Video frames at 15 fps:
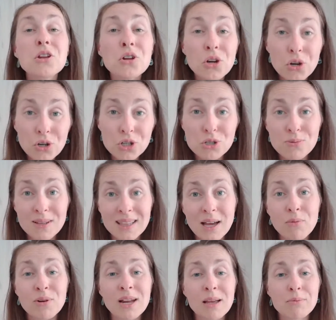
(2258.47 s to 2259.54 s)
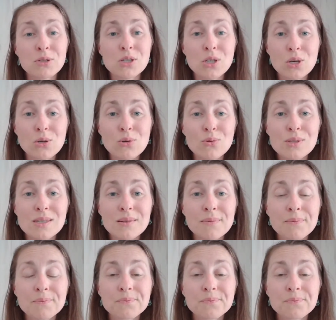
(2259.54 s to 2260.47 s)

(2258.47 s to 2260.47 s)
nourishment that we're able to use.